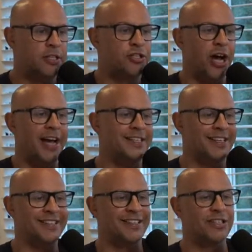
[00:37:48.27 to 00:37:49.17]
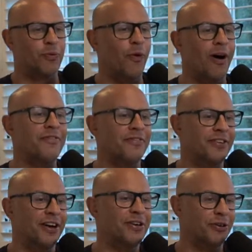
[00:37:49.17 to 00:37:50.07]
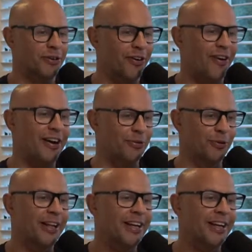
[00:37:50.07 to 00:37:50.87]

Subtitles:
Jay says, "Does your wife know you're an idol?"